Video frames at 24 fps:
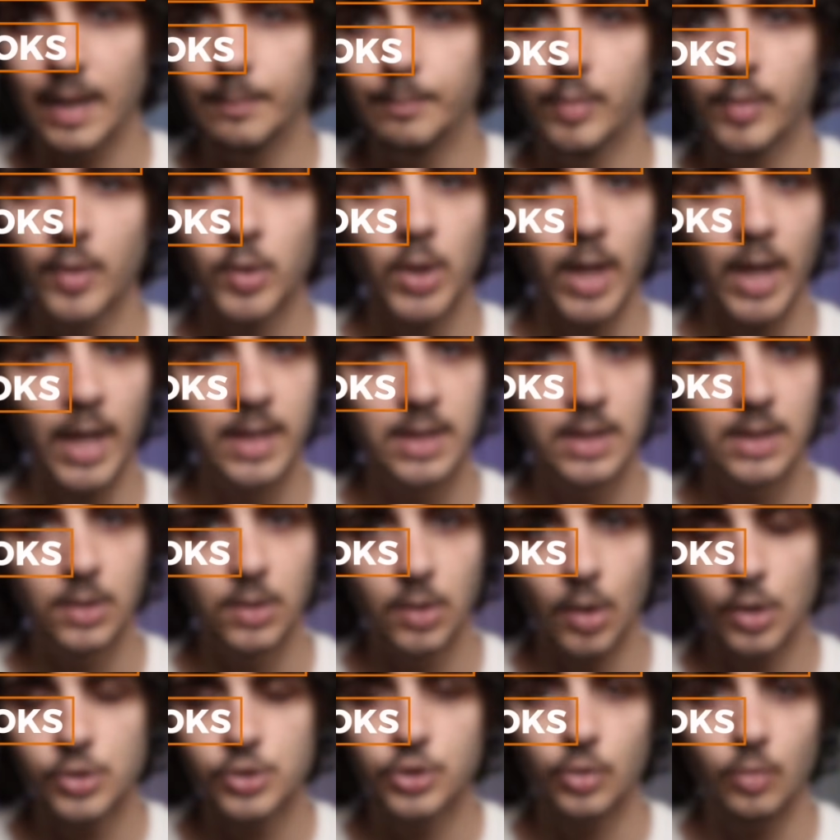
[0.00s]
I put any
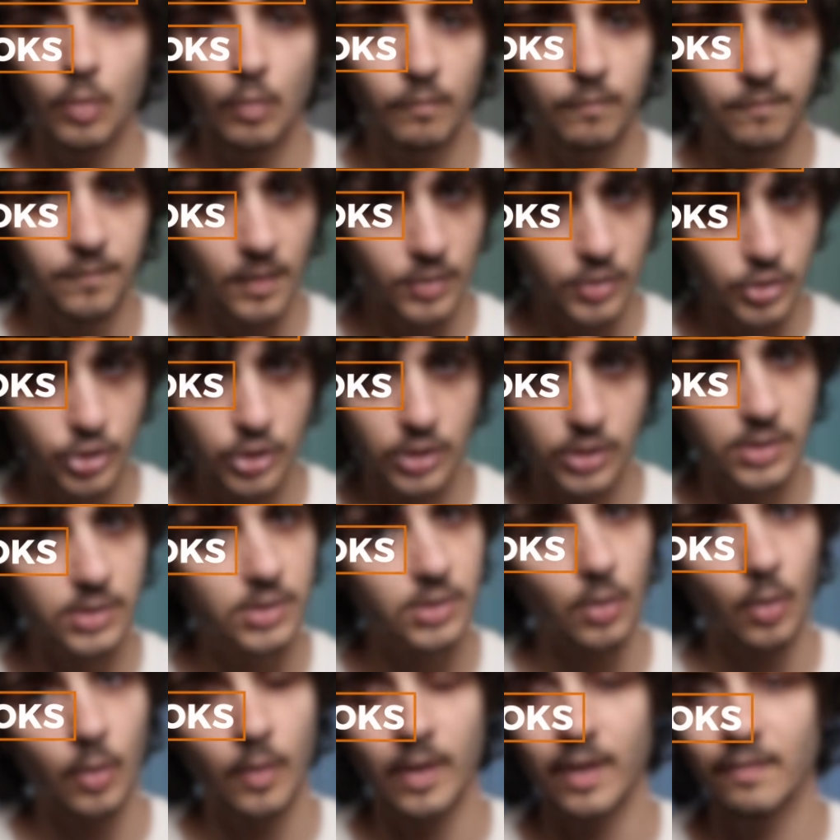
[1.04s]
logical
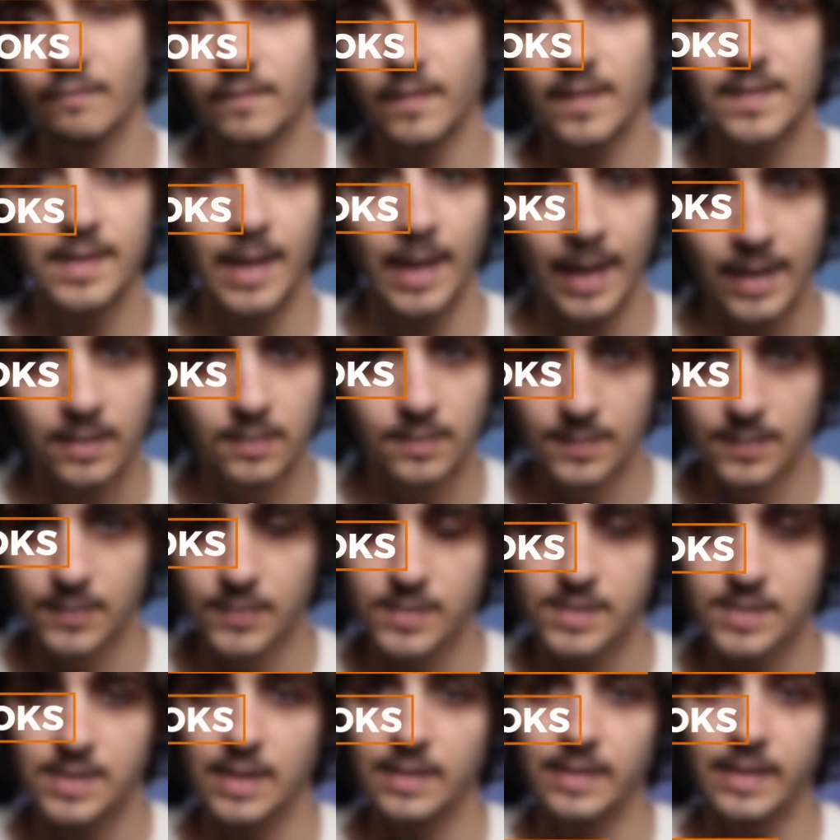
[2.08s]
functions or event
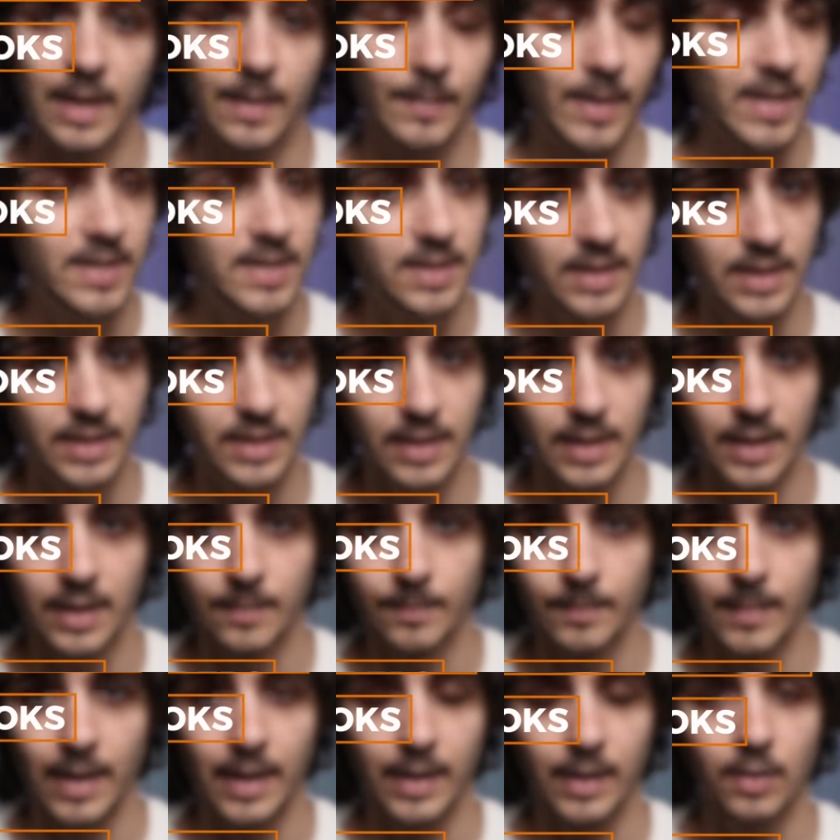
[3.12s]
handlers that I might need
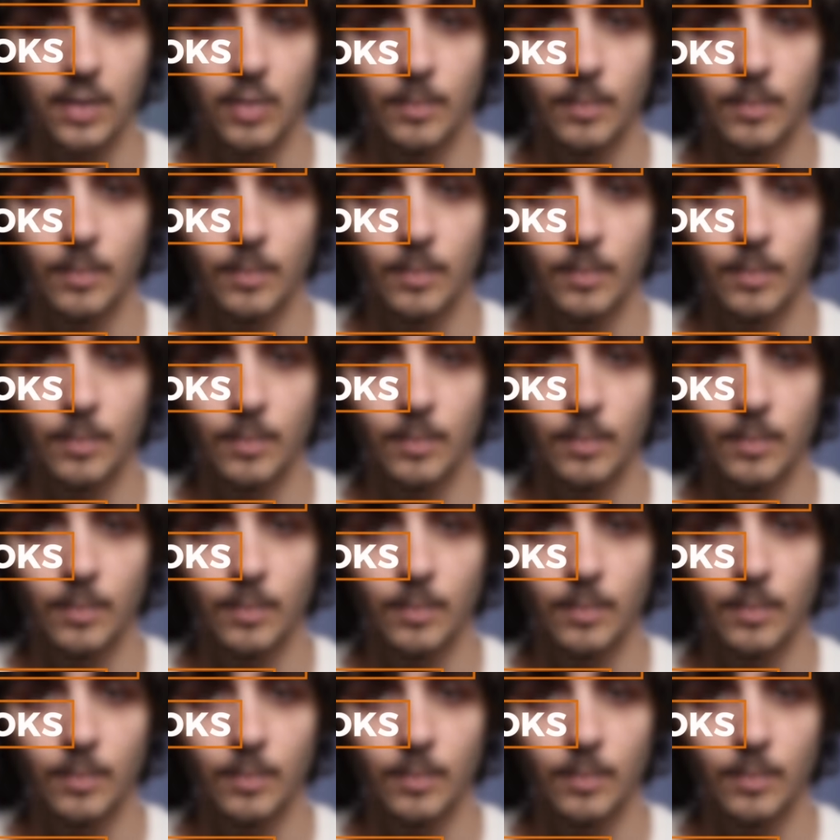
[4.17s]
in my